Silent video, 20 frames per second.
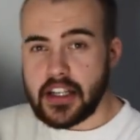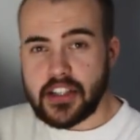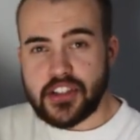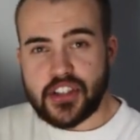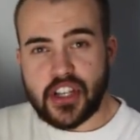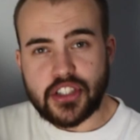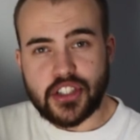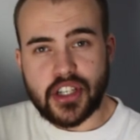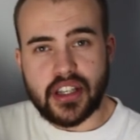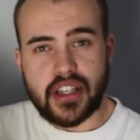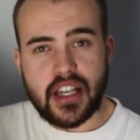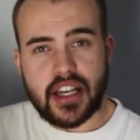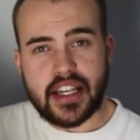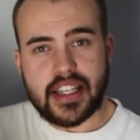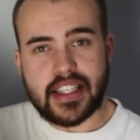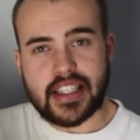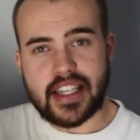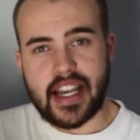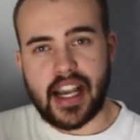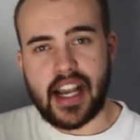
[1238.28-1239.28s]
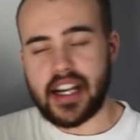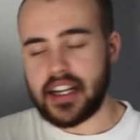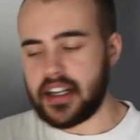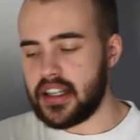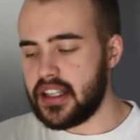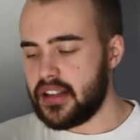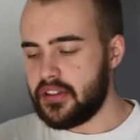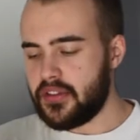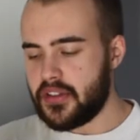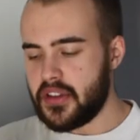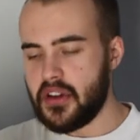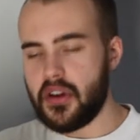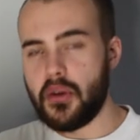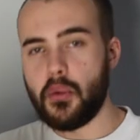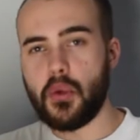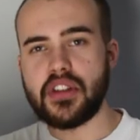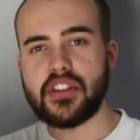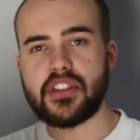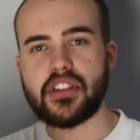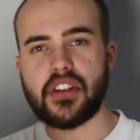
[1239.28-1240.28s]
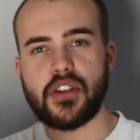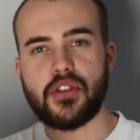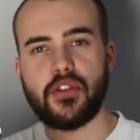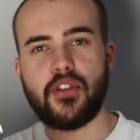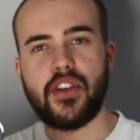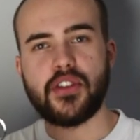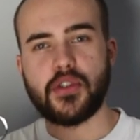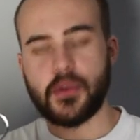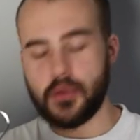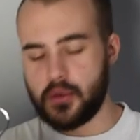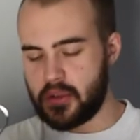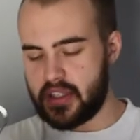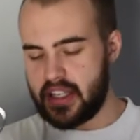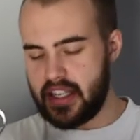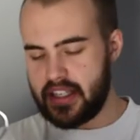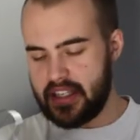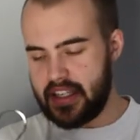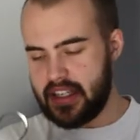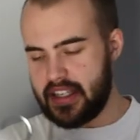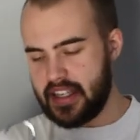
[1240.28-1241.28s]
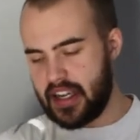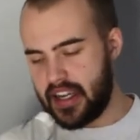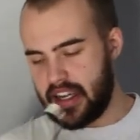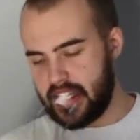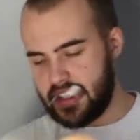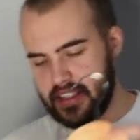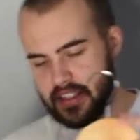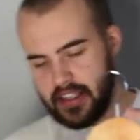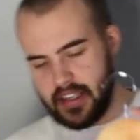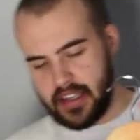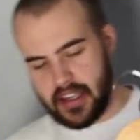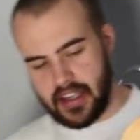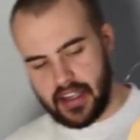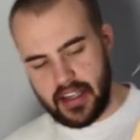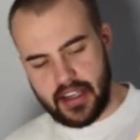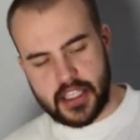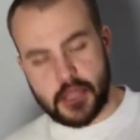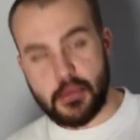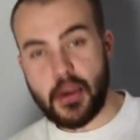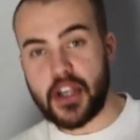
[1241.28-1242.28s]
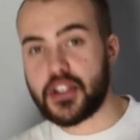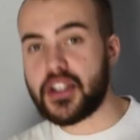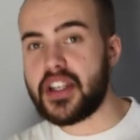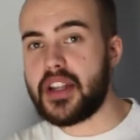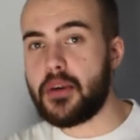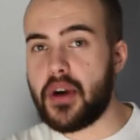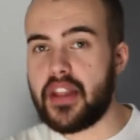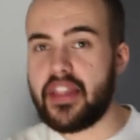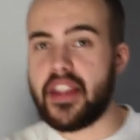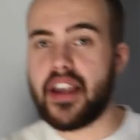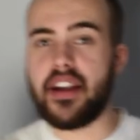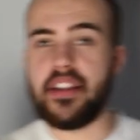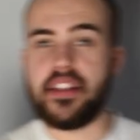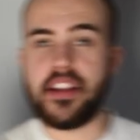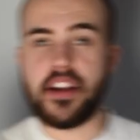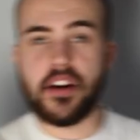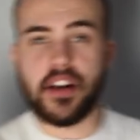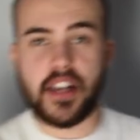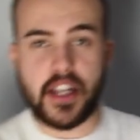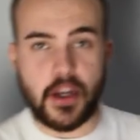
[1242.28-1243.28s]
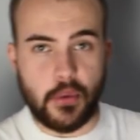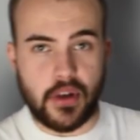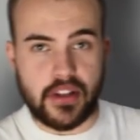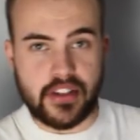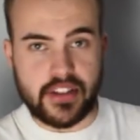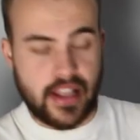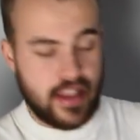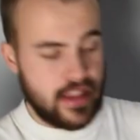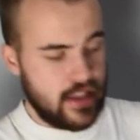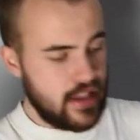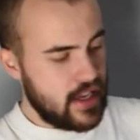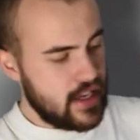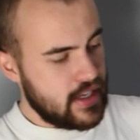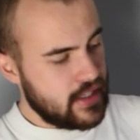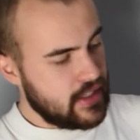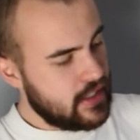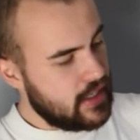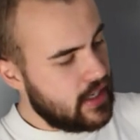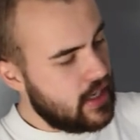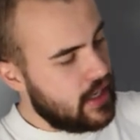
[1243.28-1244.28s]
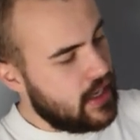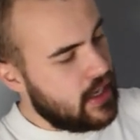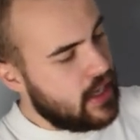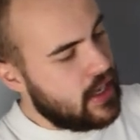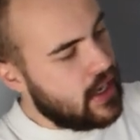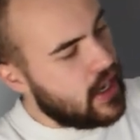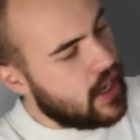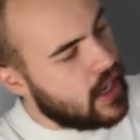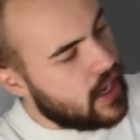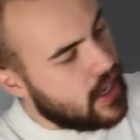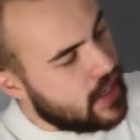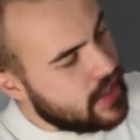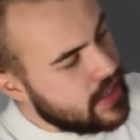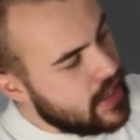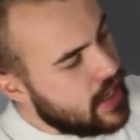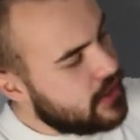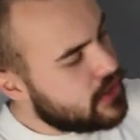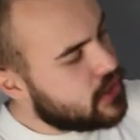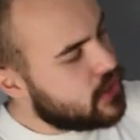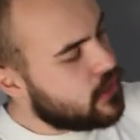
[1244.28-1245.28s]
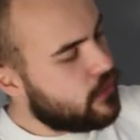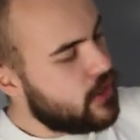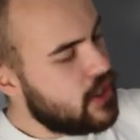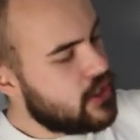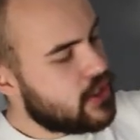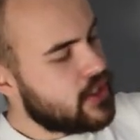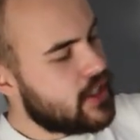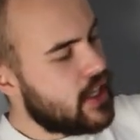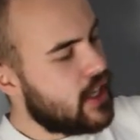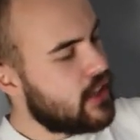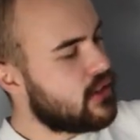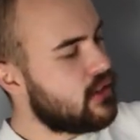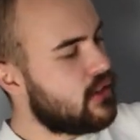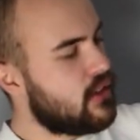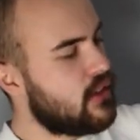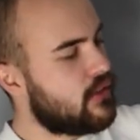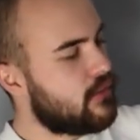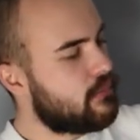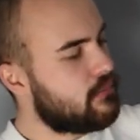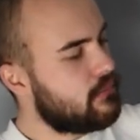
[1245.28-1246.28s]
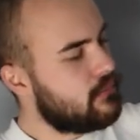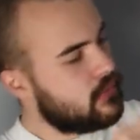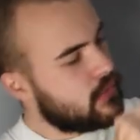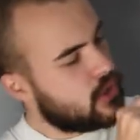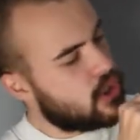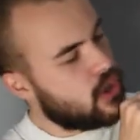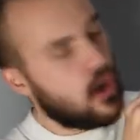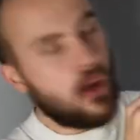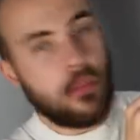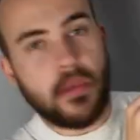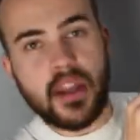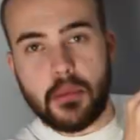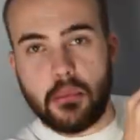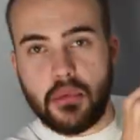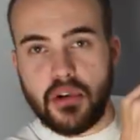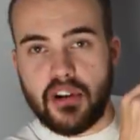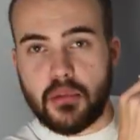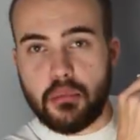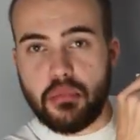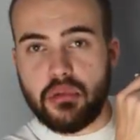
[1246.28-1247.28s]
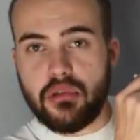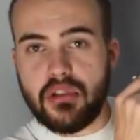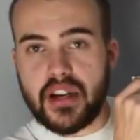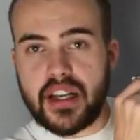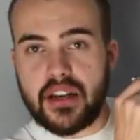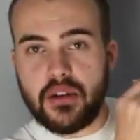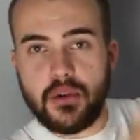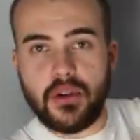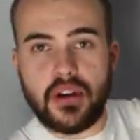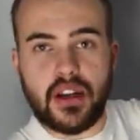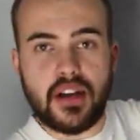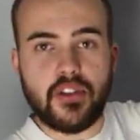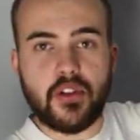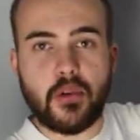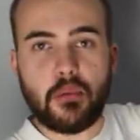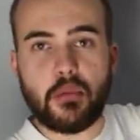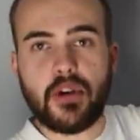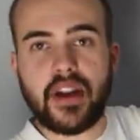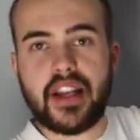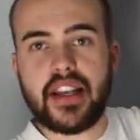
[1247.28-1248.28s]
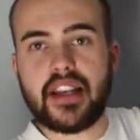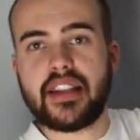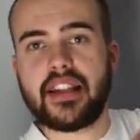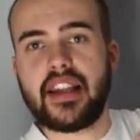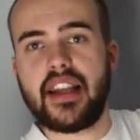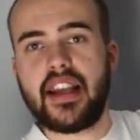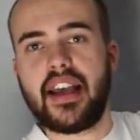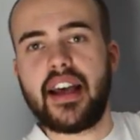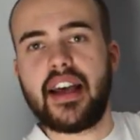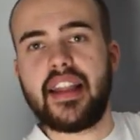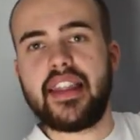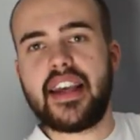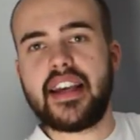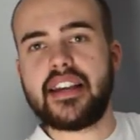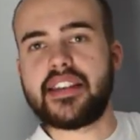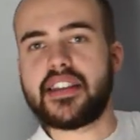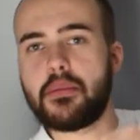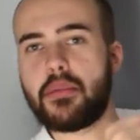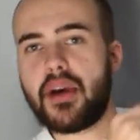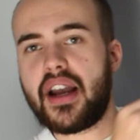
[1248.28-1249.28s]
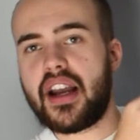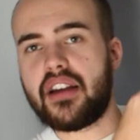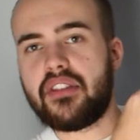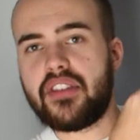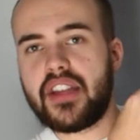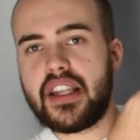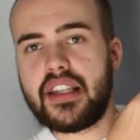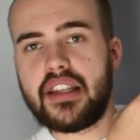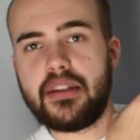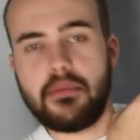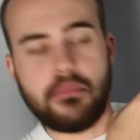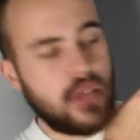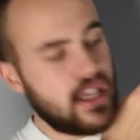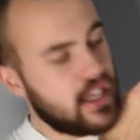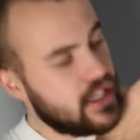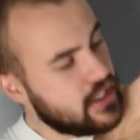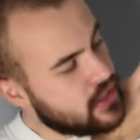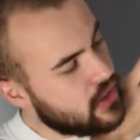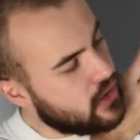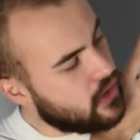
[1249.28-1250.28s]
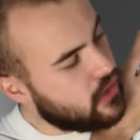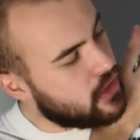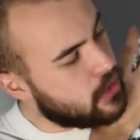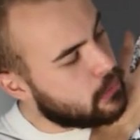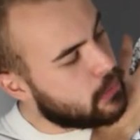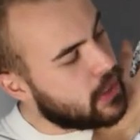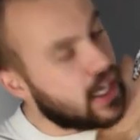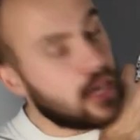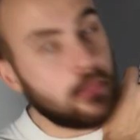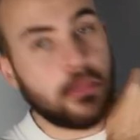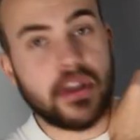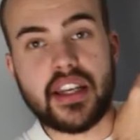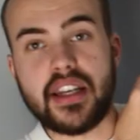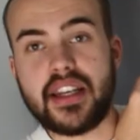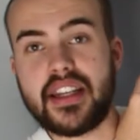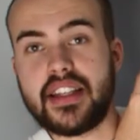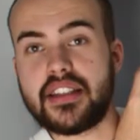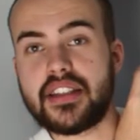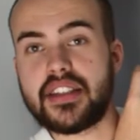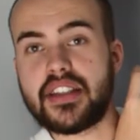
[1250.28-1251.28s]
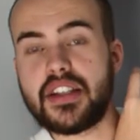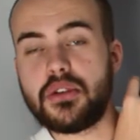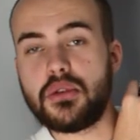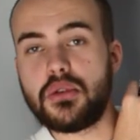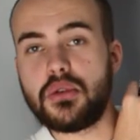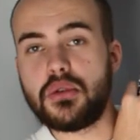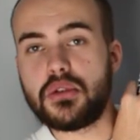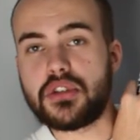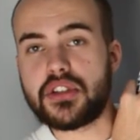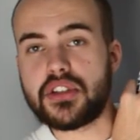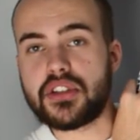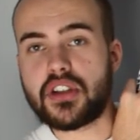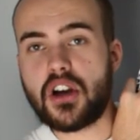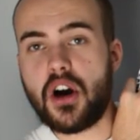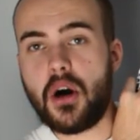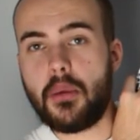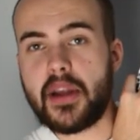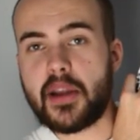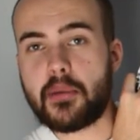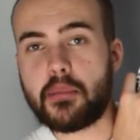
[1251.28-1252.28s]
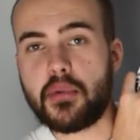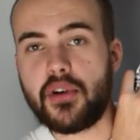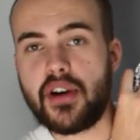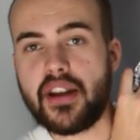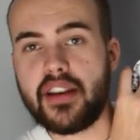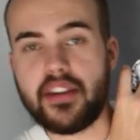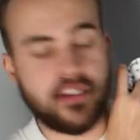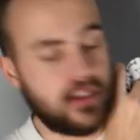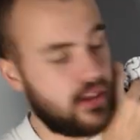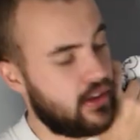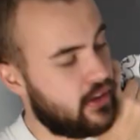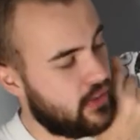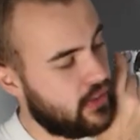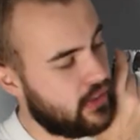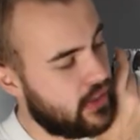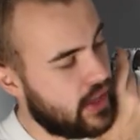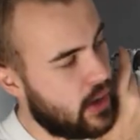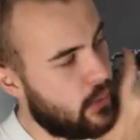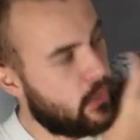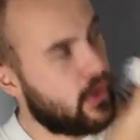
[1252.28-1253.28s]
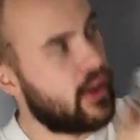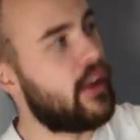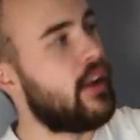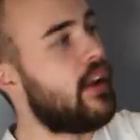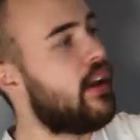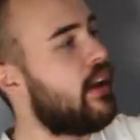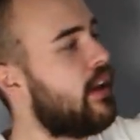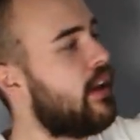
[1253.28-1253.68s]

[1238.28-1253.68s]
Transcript: Such a nice tag. I love the one size fits all Disney tags especially when they're the earlier ones like this. Uh, yeah, it just features that sort of comic book print all over print, and there's the back of it. Mickey's not on the back, but it is still all just comic print on that one.